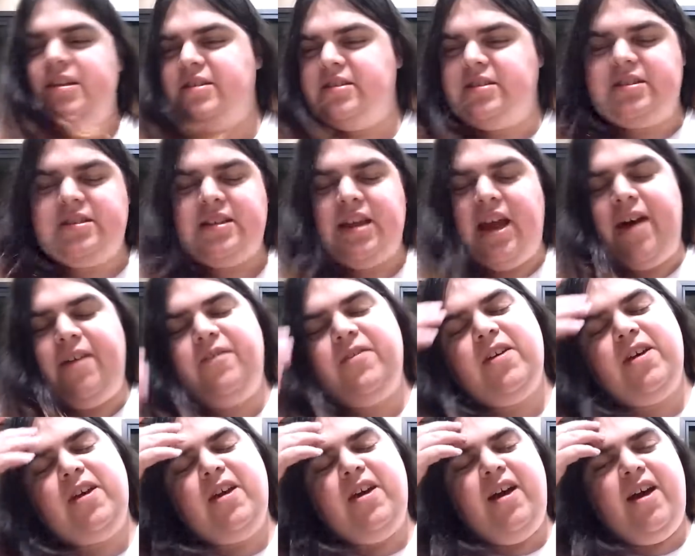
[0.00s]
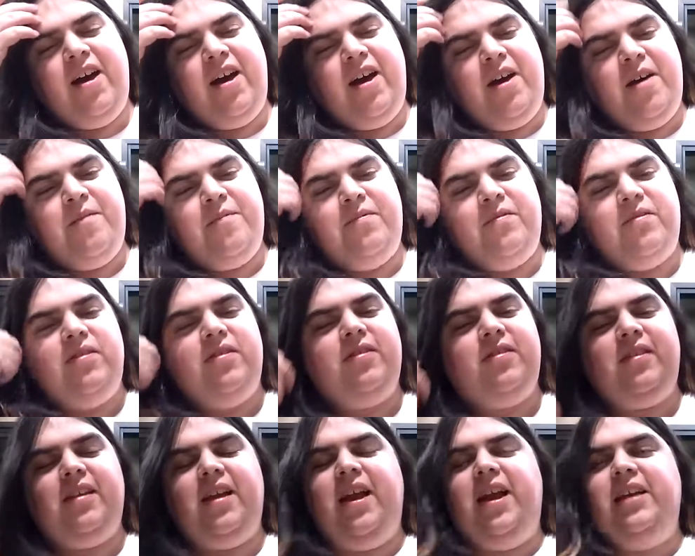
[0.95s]
stuff. I
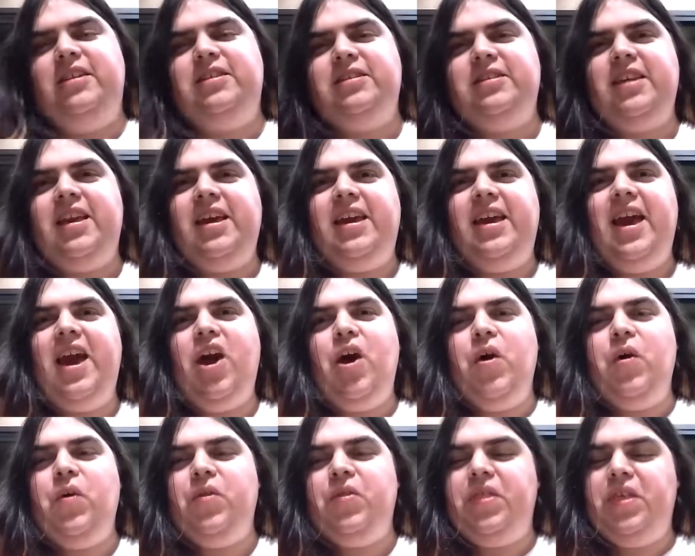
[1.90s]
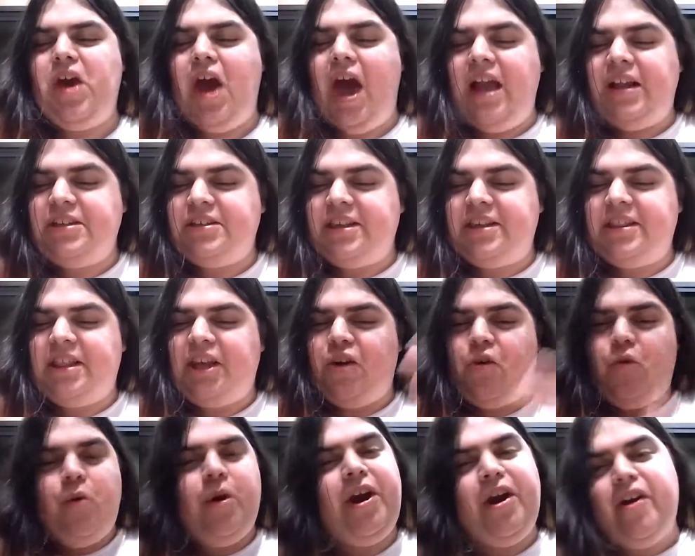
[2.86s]
just like the
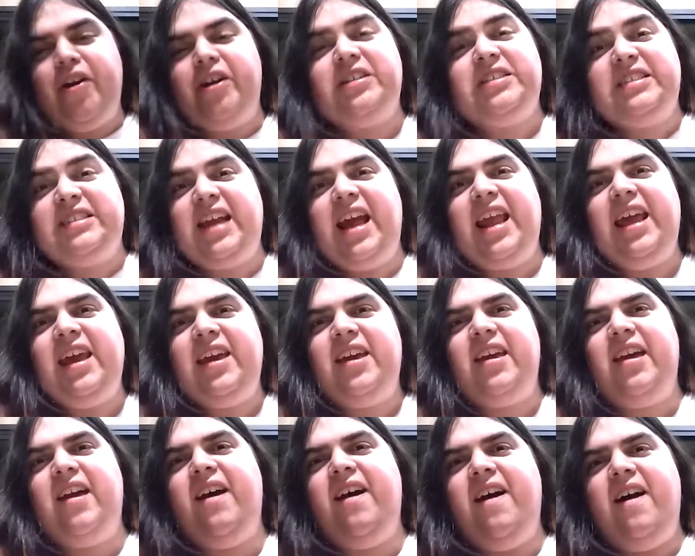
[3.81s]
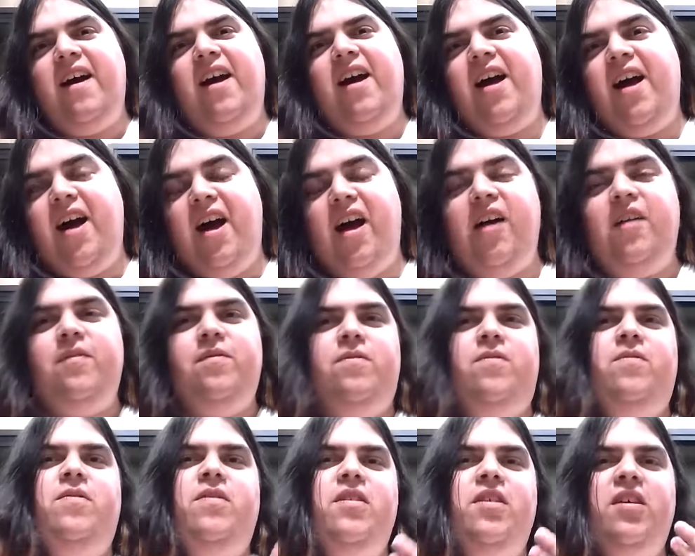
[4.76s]
queer aesthetic
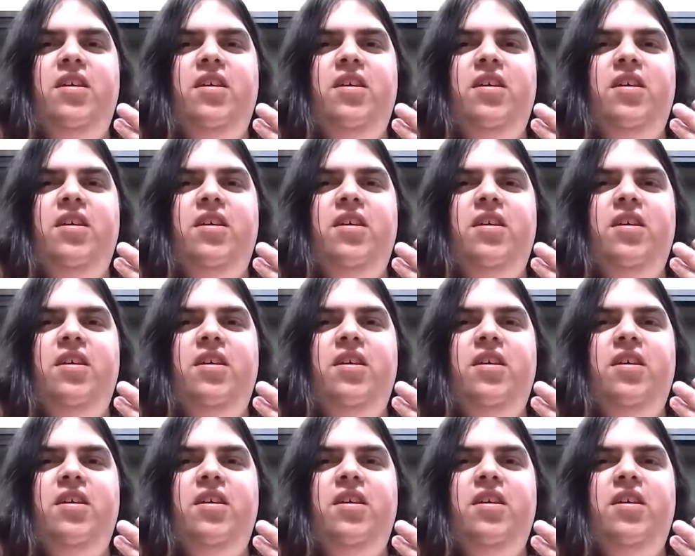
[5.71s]
of